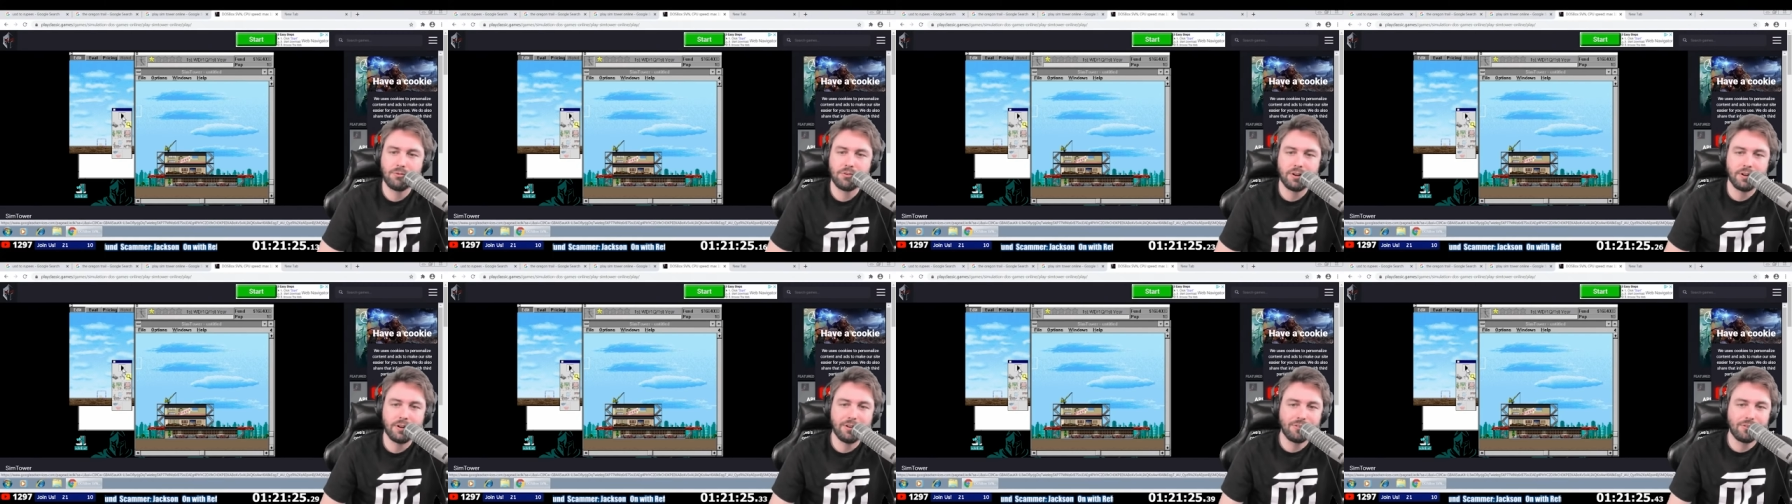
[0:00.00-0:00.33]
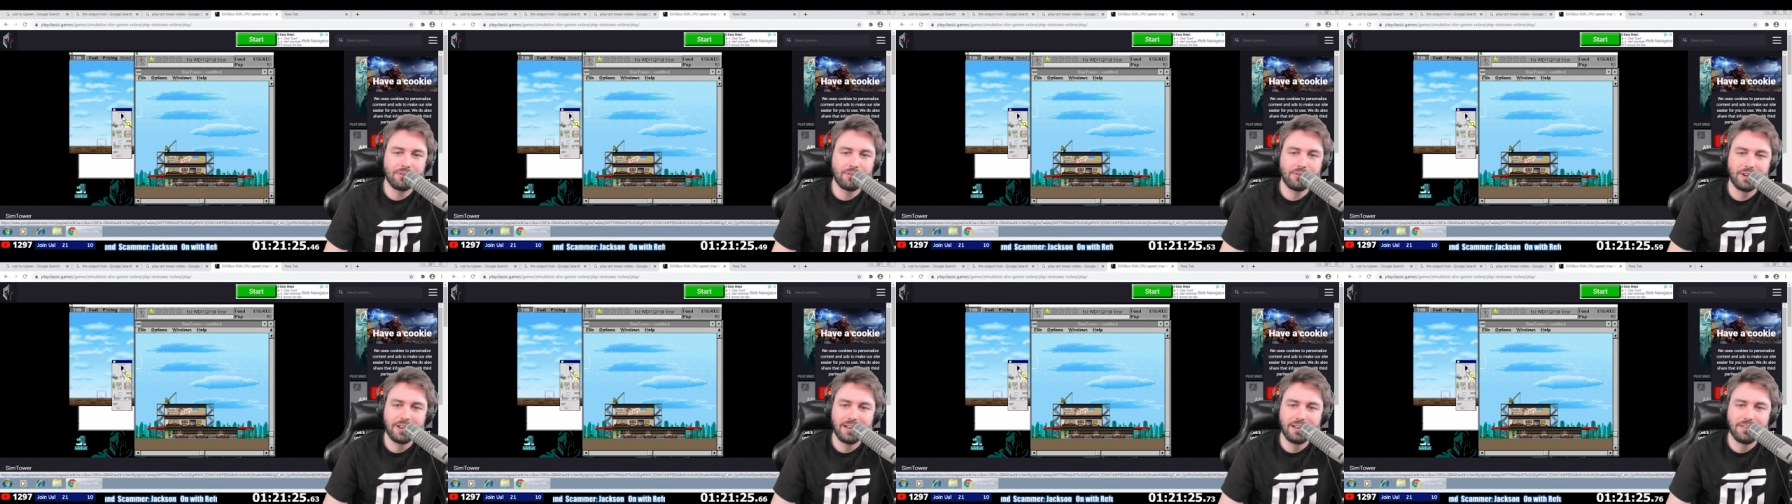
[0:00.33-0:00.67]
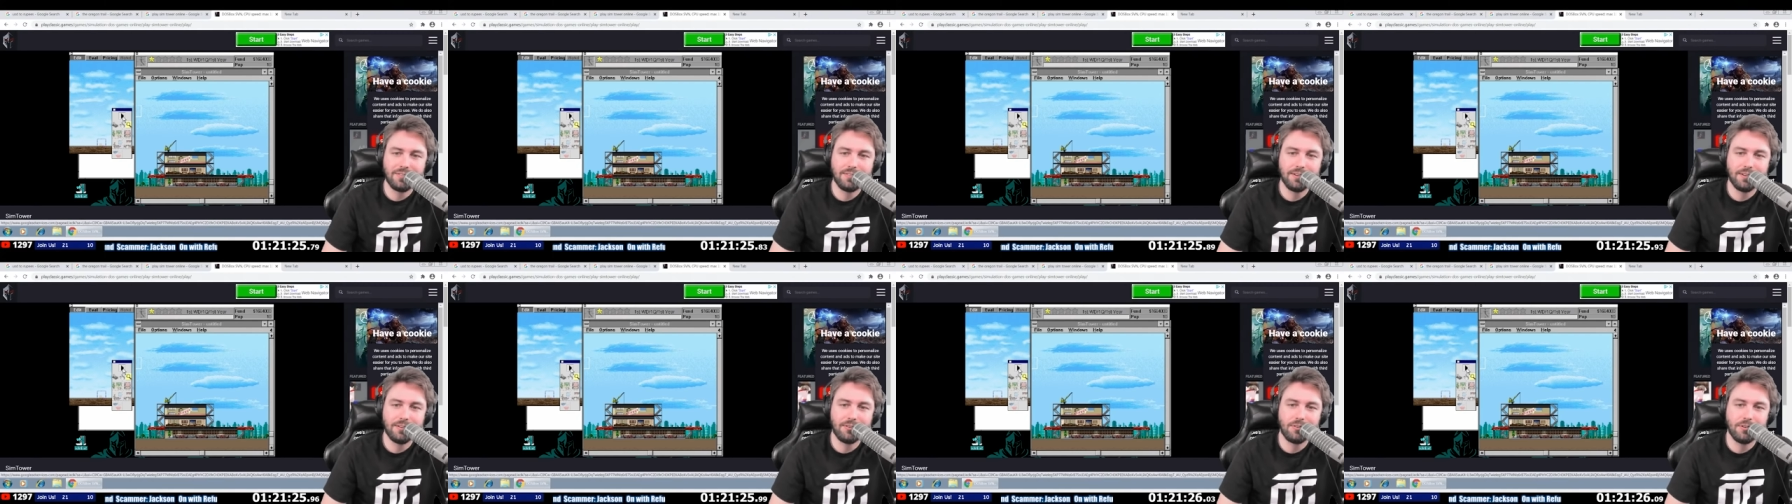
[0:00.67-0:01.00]
Start
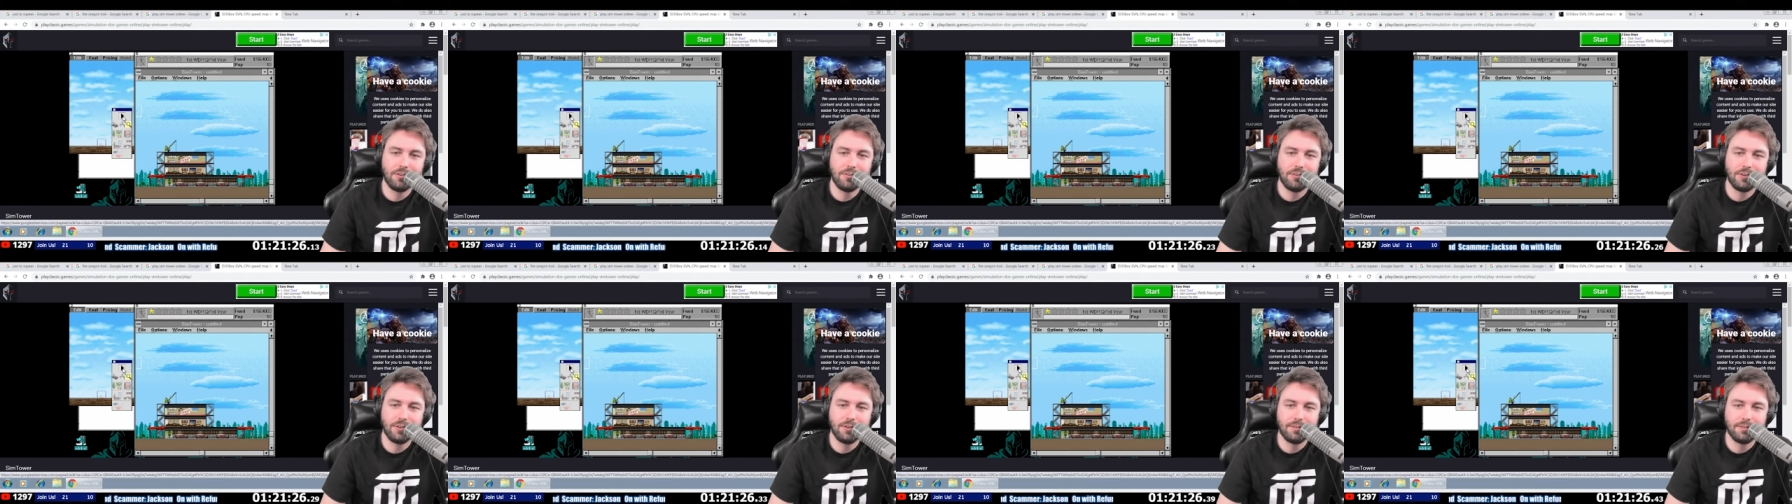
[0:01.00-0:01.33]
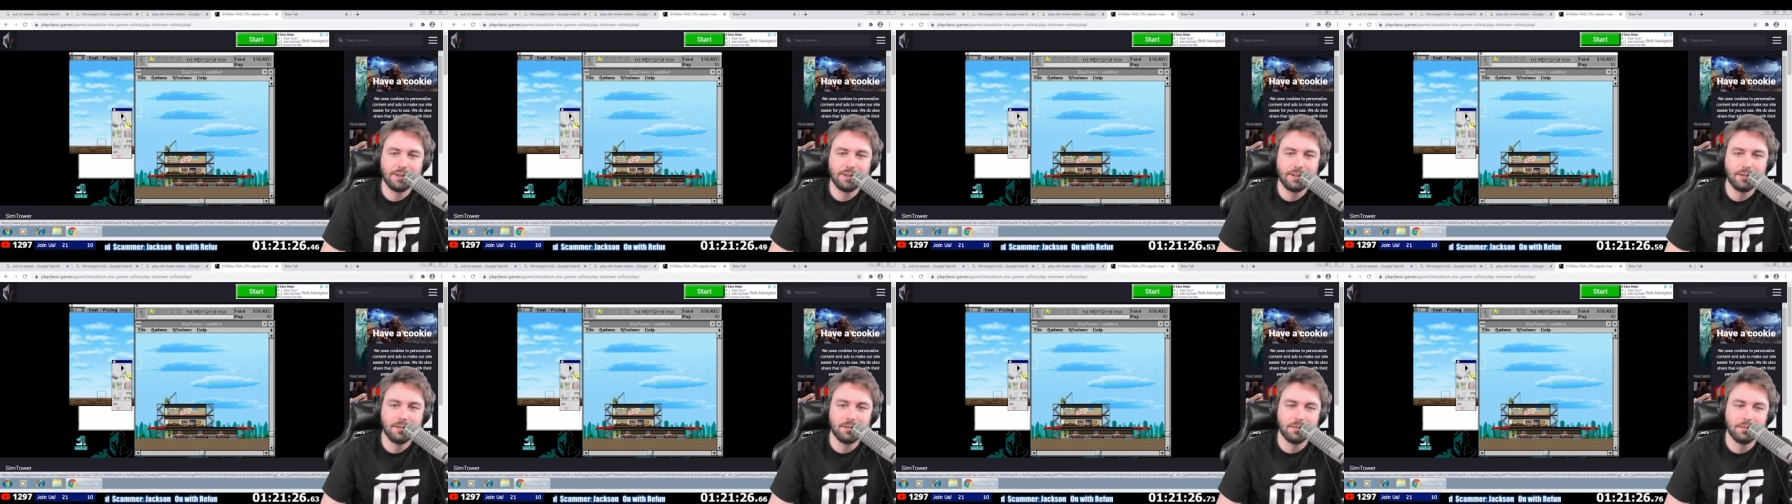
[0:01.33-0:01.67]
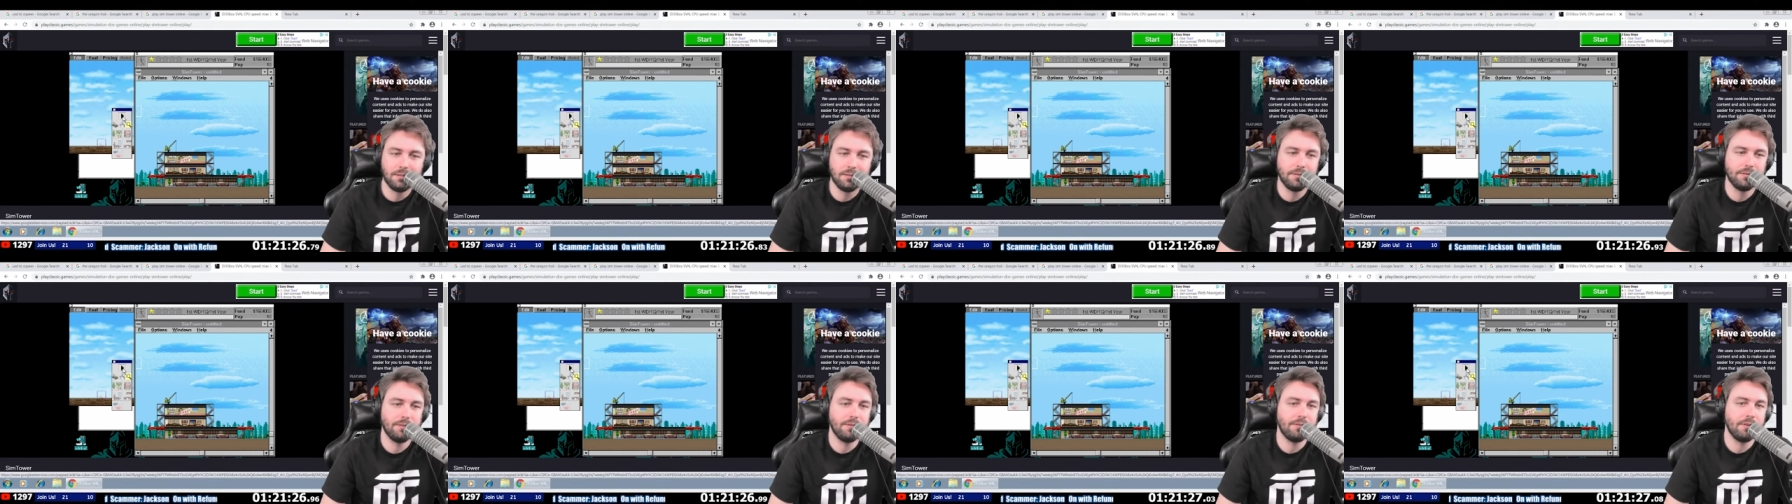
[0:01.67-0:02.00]
saying this is
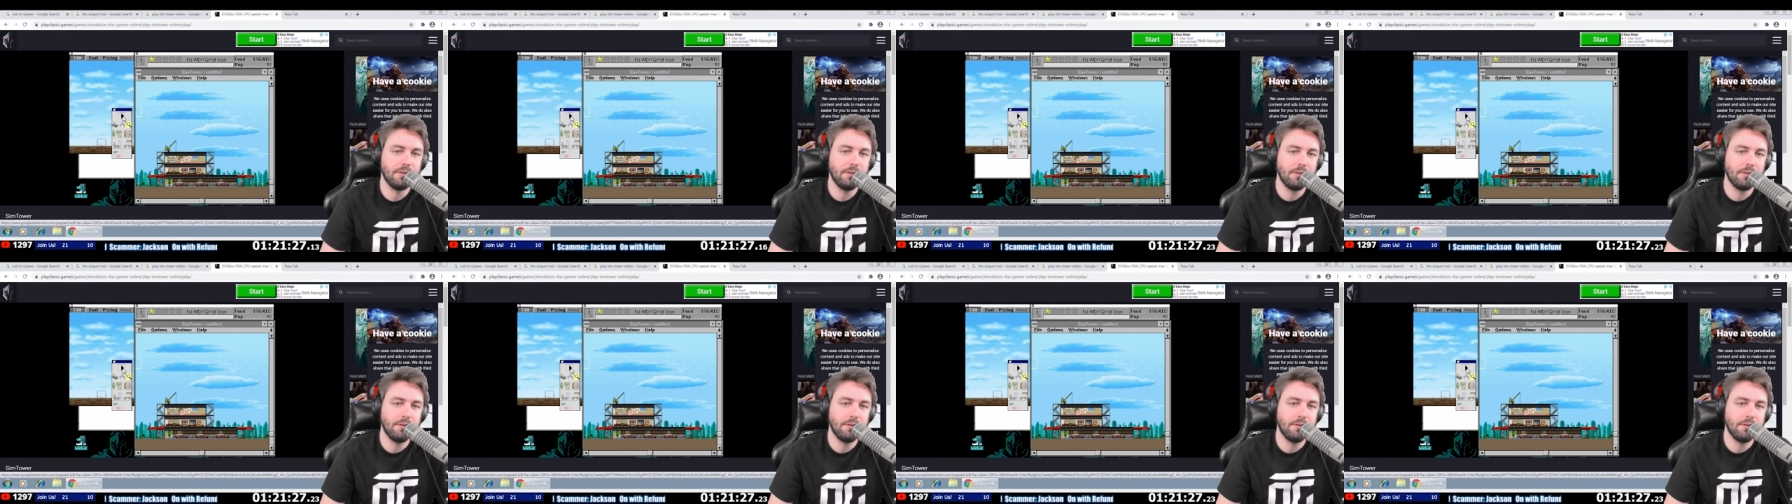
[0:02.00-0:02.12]
illegal and